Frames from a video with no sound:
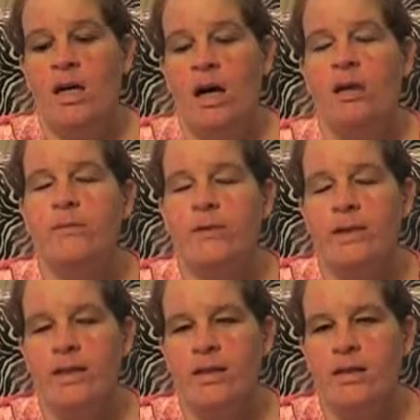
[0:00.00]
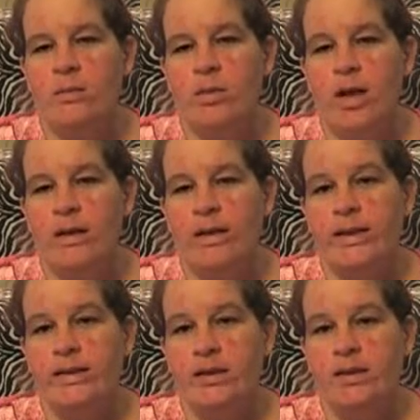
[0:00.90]
hopefully some
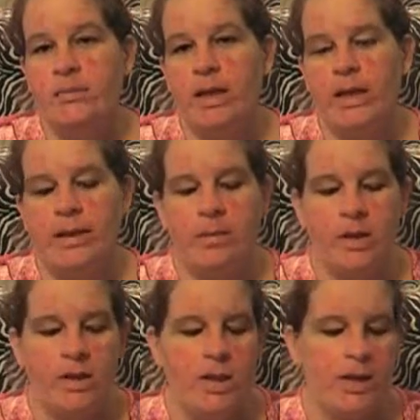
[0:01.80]
progress on my project.